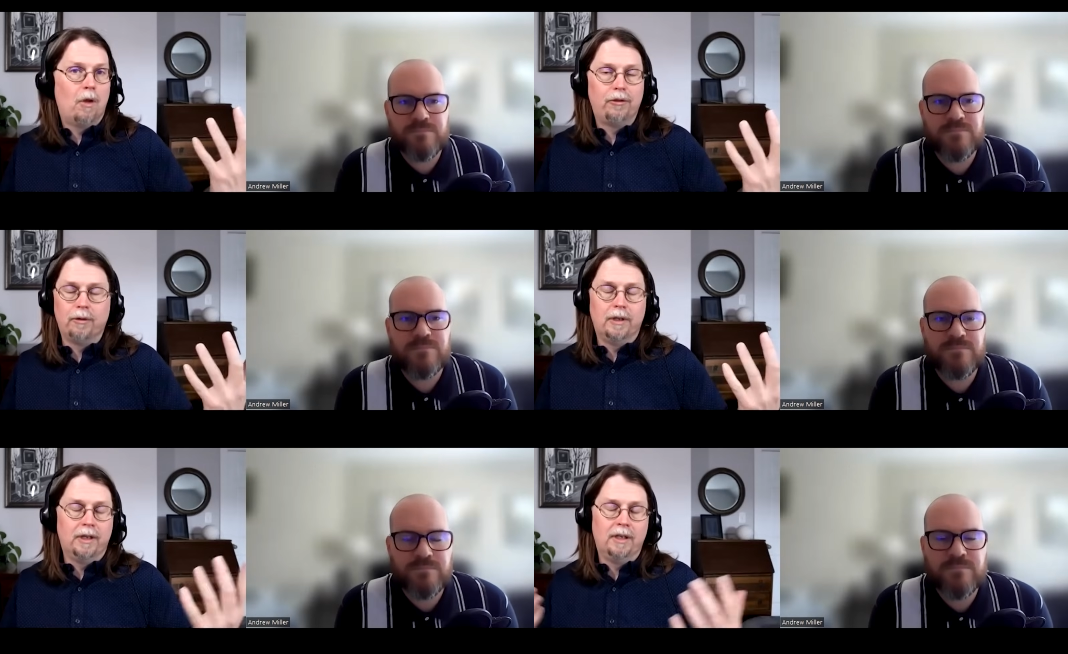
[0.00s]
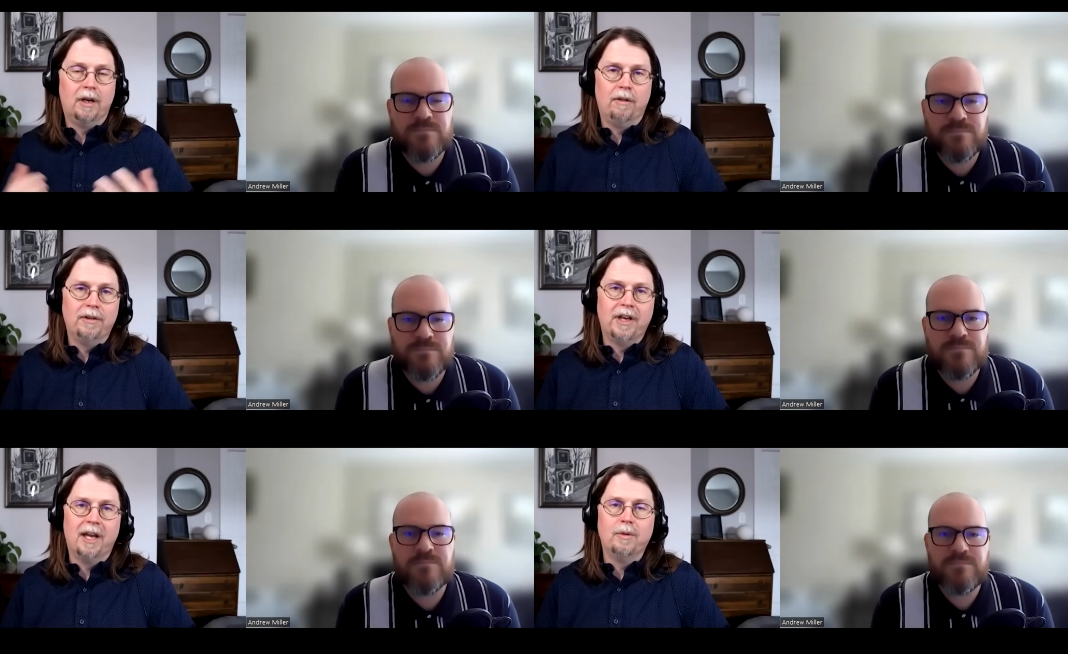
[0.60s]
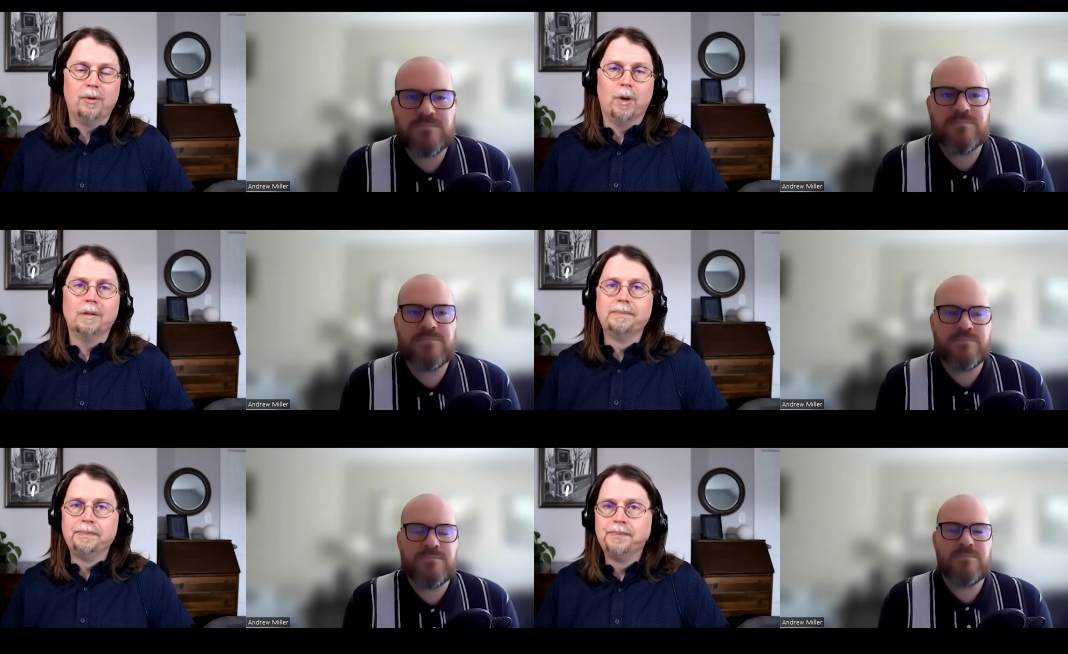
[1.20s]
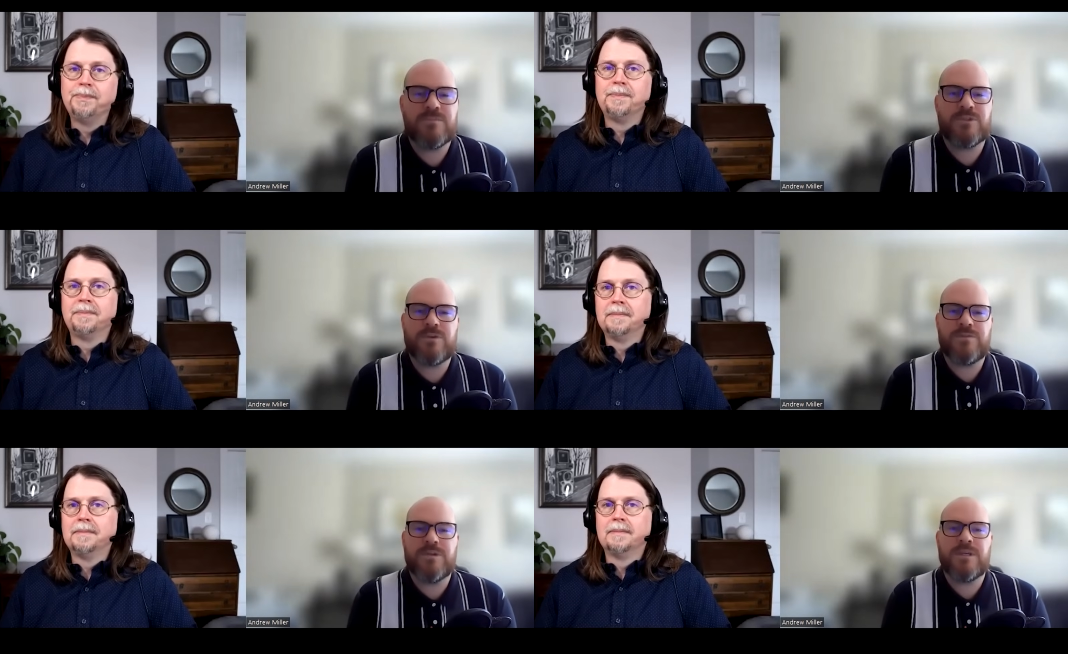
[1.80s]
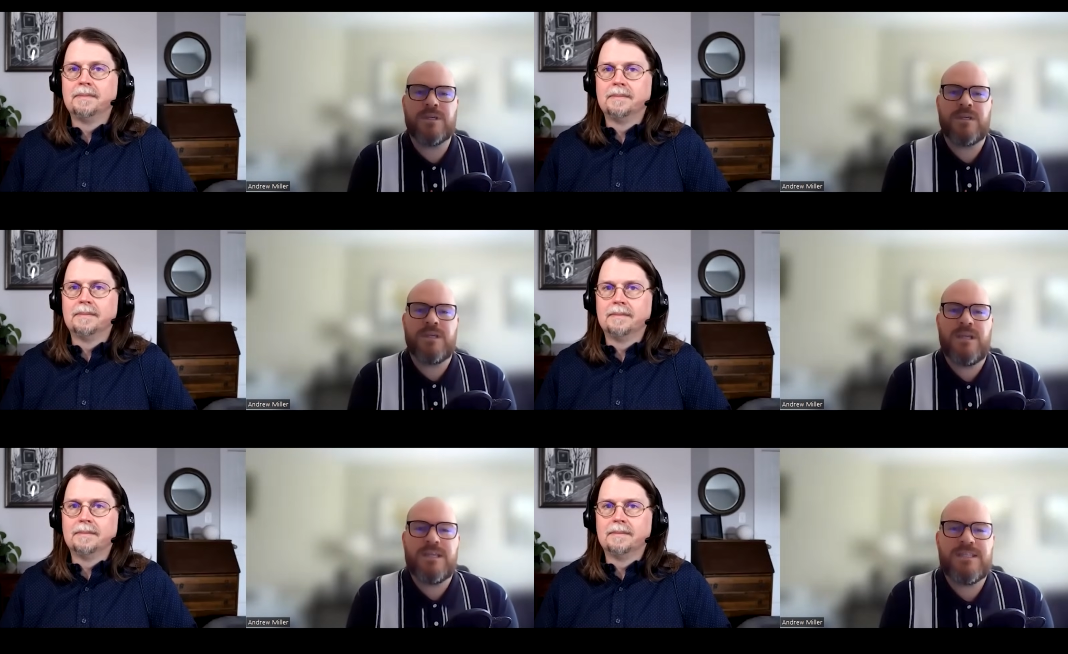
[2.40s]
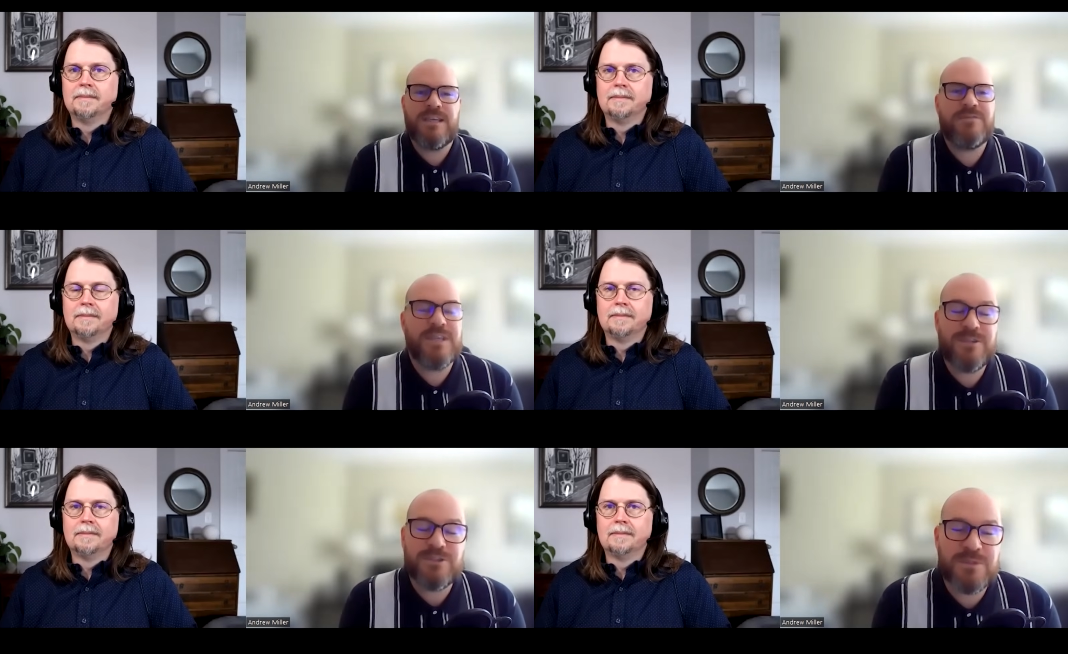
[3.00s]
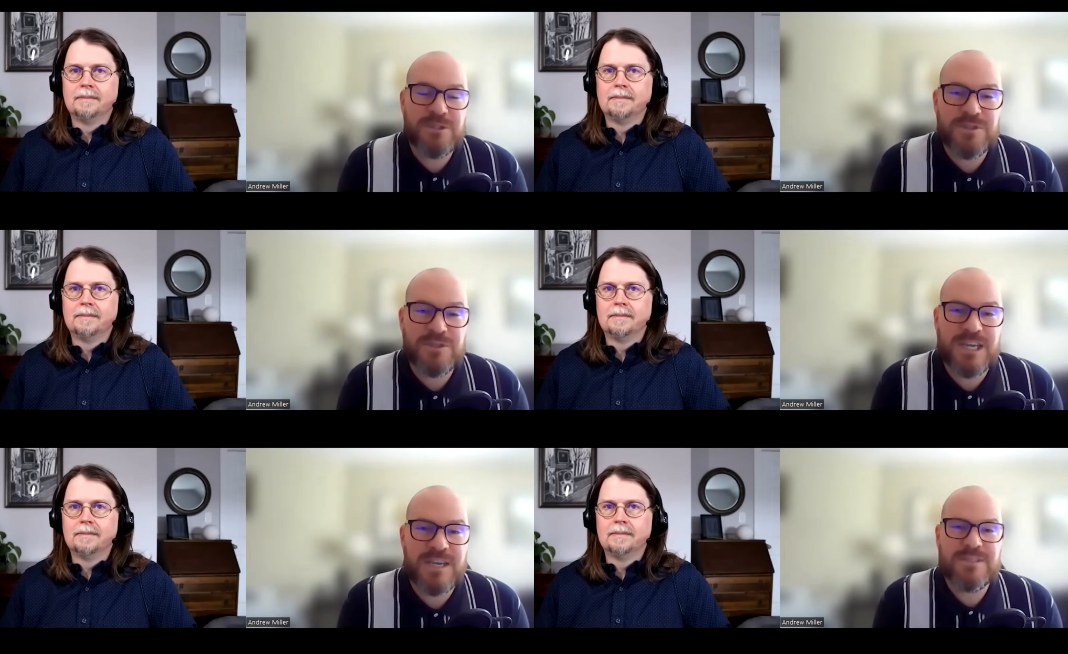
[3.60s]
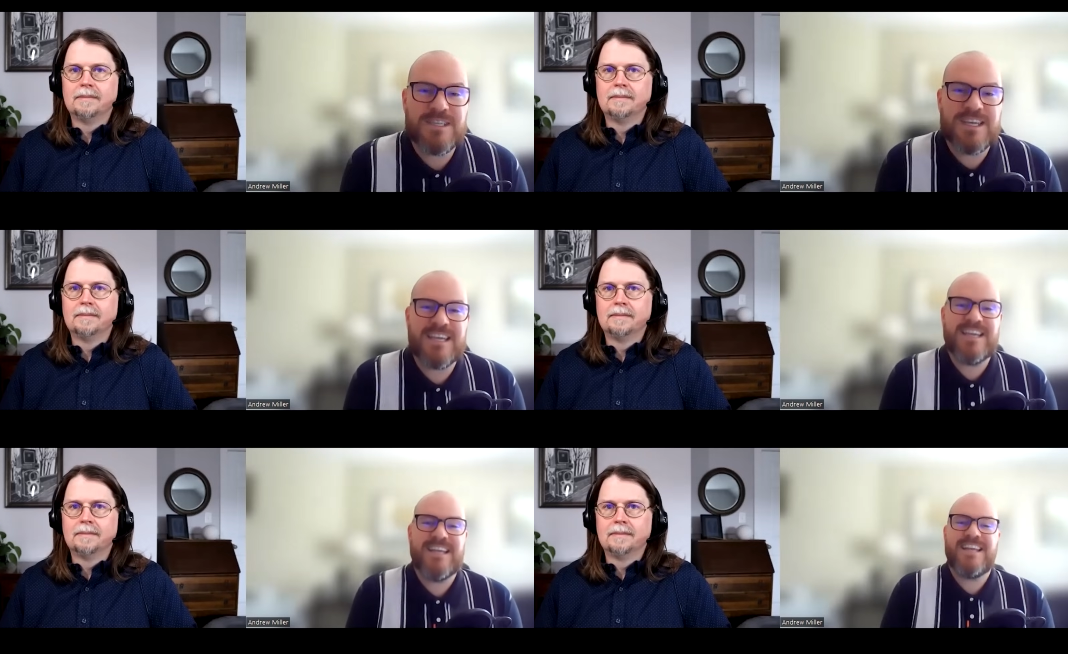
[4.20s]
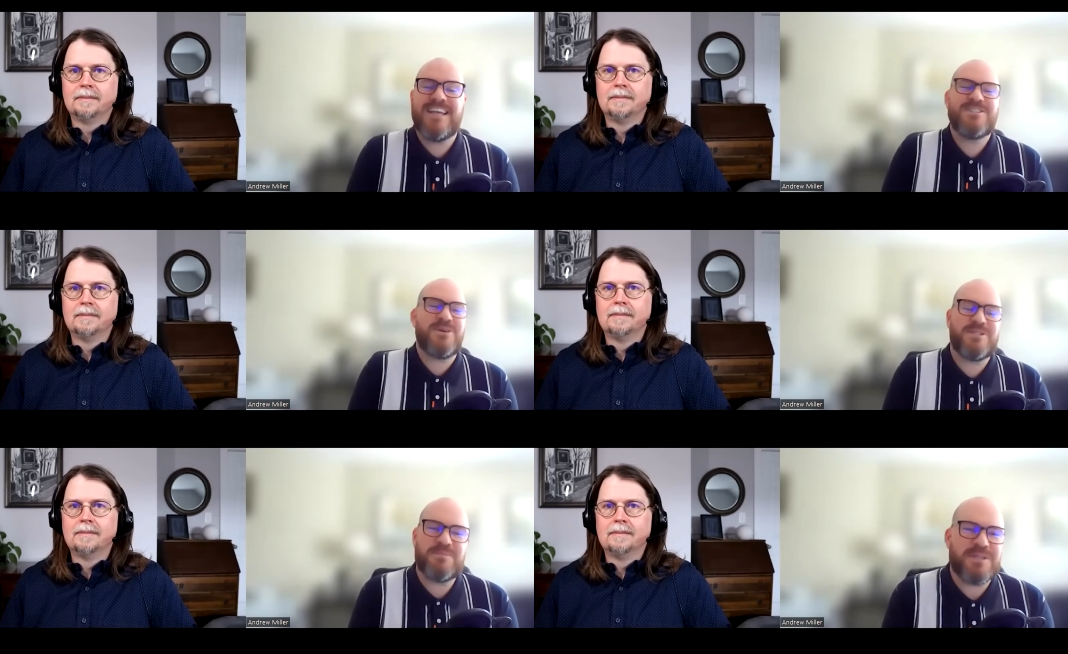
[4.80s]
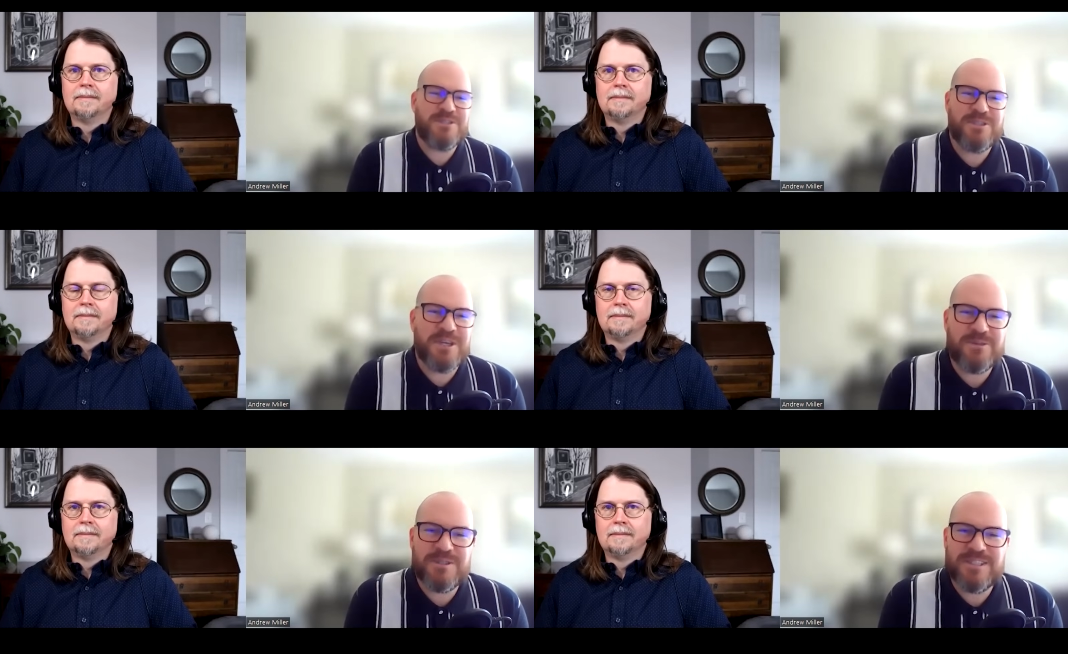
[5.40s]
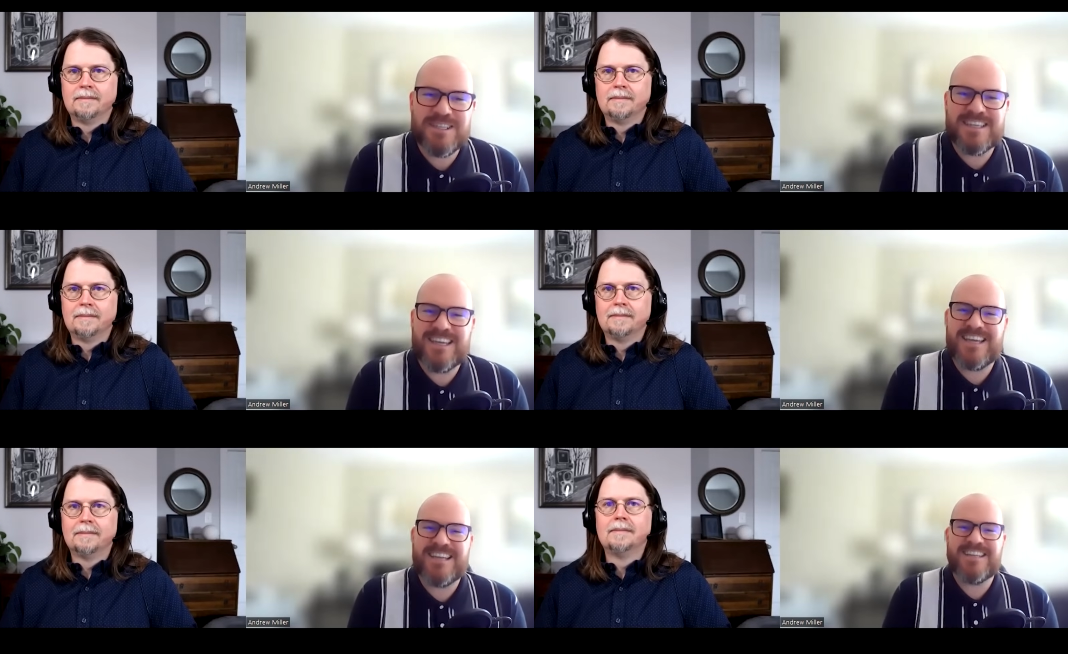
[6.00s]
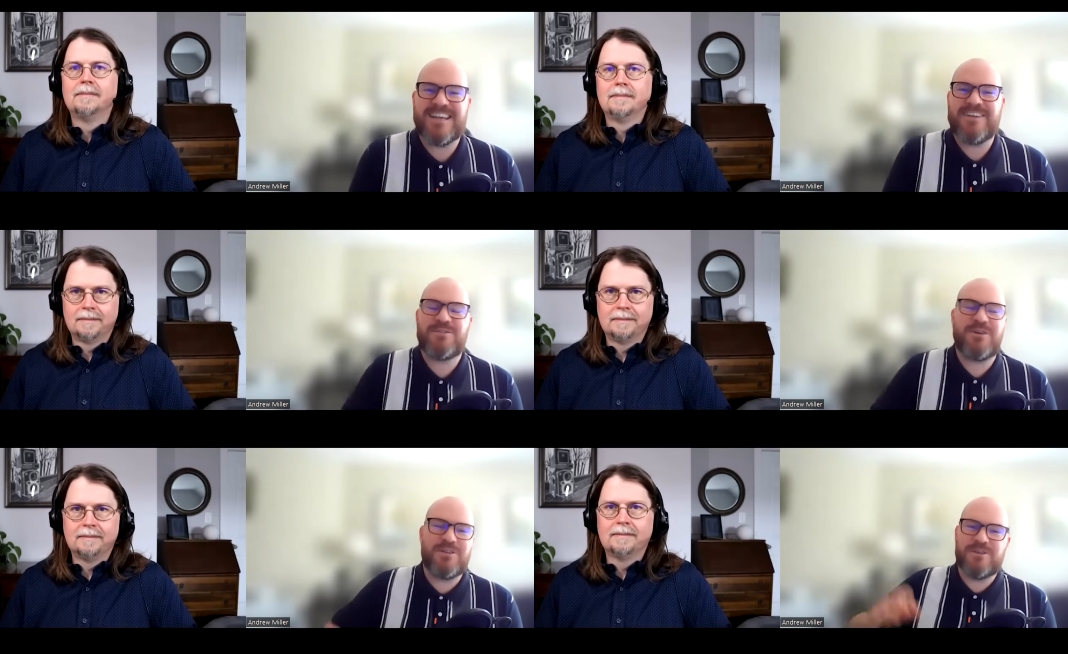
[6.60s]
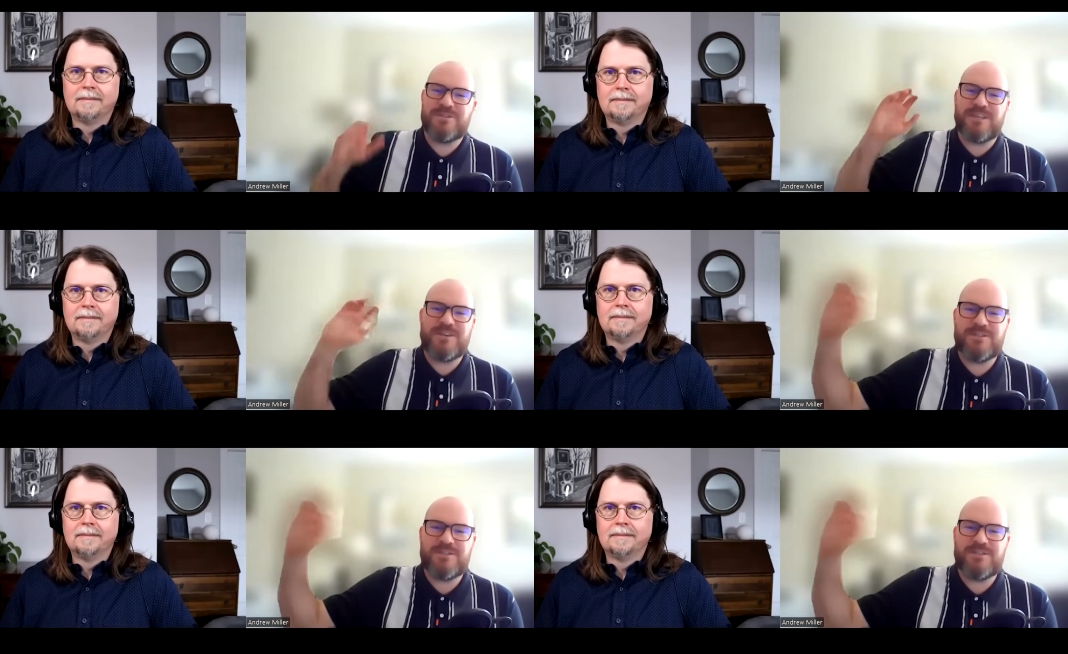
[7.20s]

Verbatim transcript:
Speaker 1: on LinkedIn all the time as well.
Speaker 2: Terrific. Dave, thank you so much for your time today. It's always a pleasure talking with you. And for all those that are